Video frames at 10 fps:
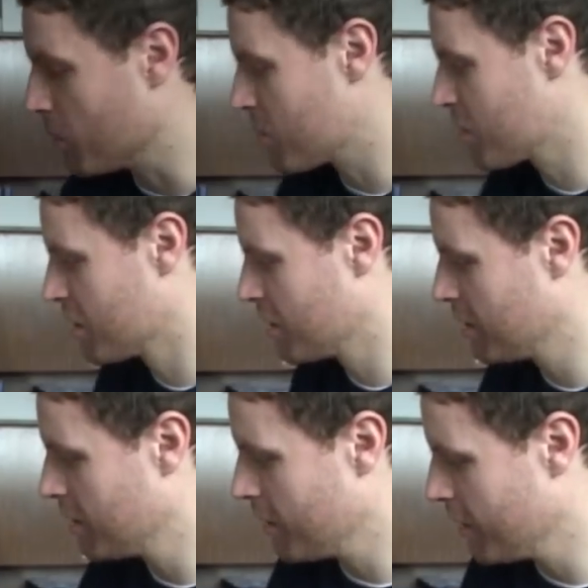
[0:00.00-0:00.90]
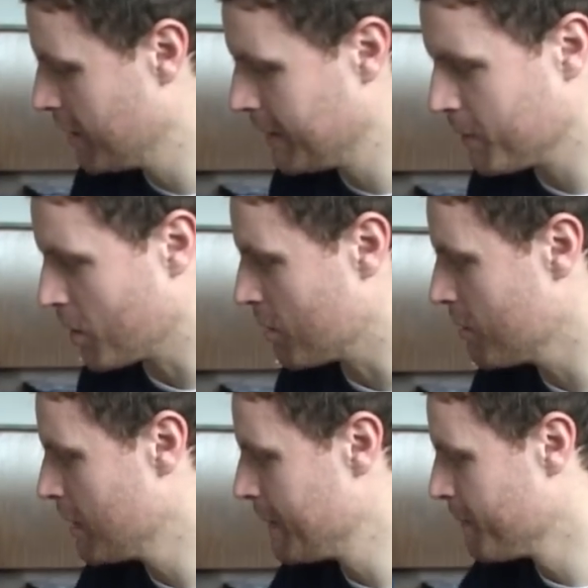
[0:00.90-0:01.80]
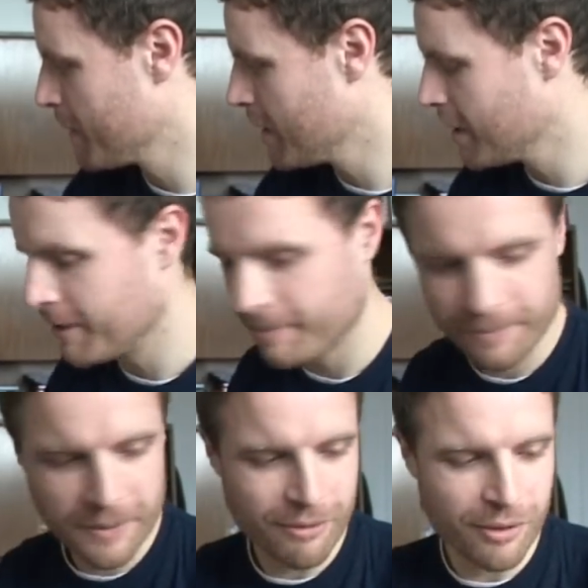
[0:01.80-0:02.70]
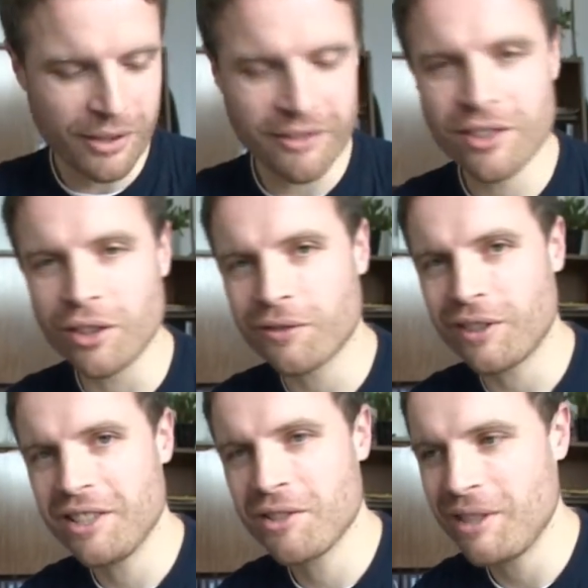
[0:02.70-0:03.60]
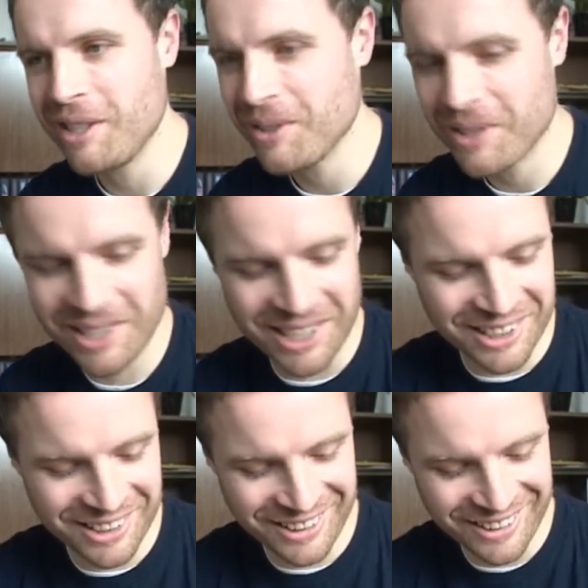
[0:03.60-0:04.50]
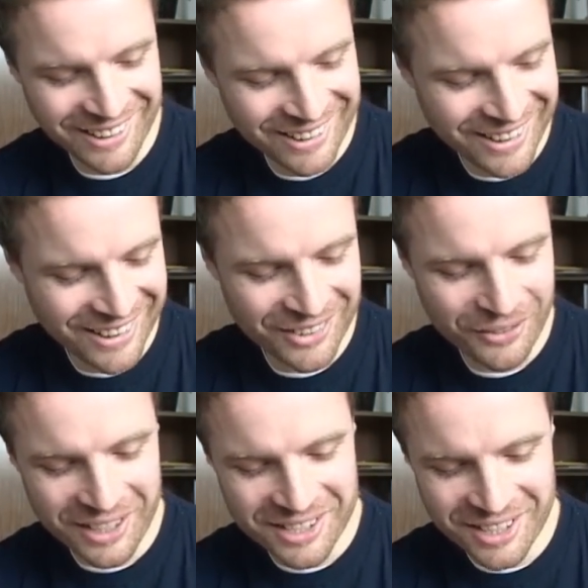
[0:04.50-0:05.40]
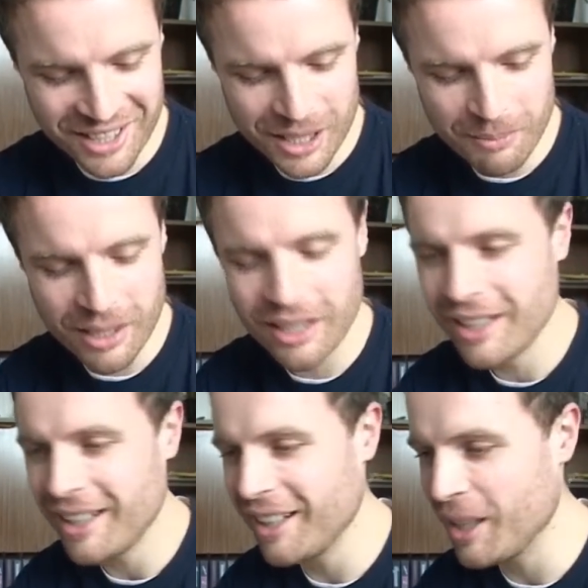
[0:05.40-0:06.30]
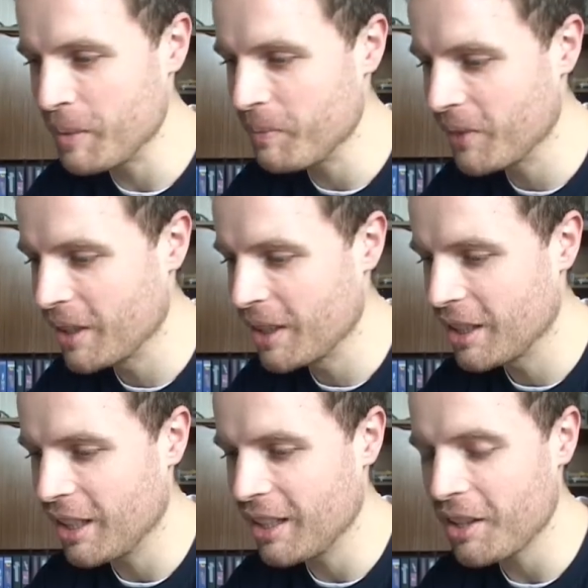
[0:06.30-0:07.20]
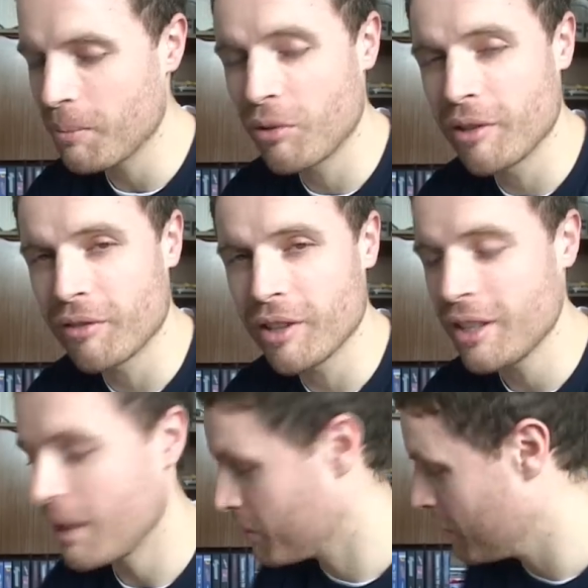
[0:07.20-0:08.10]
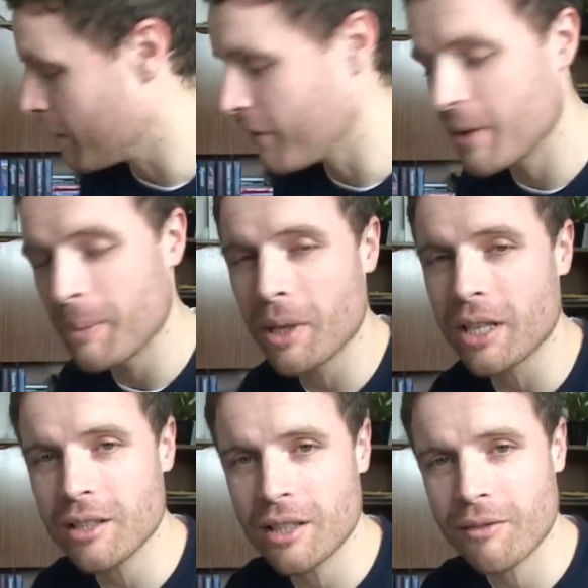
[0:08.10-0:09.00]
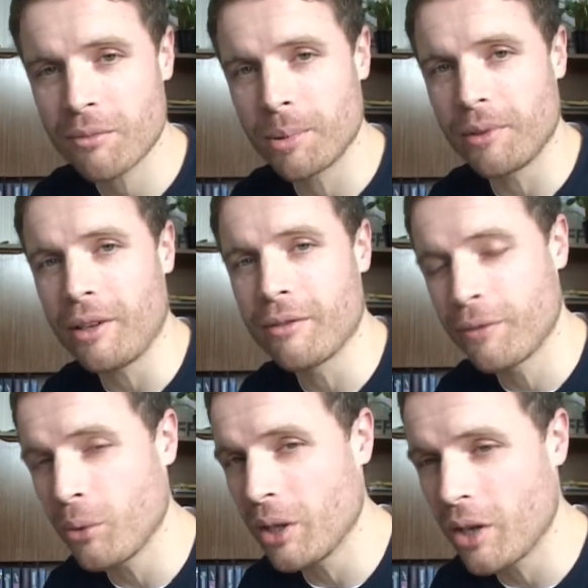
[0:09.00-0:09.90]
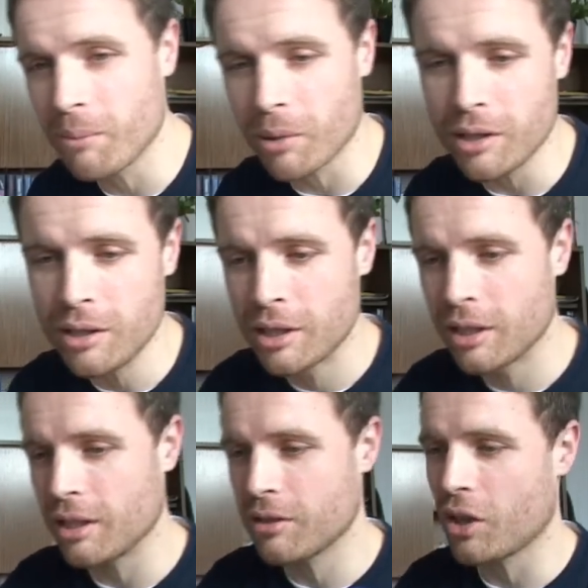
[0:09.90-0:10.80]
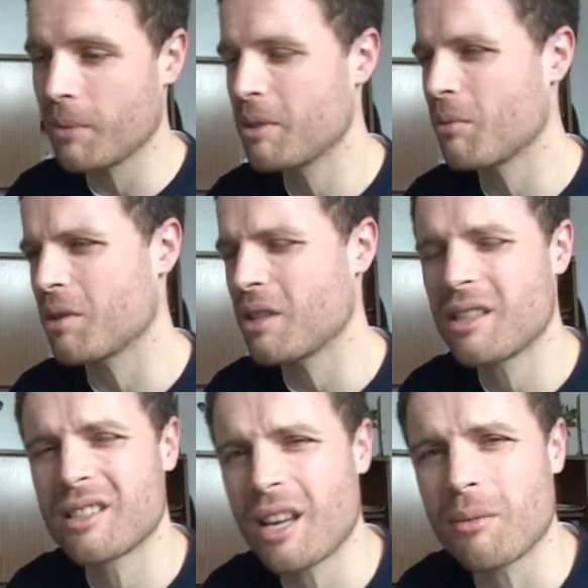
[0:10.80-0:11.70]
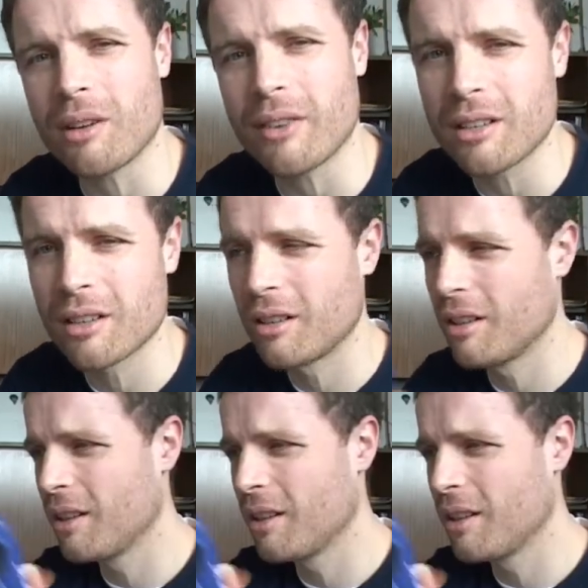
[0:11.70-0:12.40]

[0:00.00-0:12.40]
wheels. So, if I've ever got friends around, fancy a game. In another periphery, that was 50p. Another periphery for 49p this time. This is another one I've had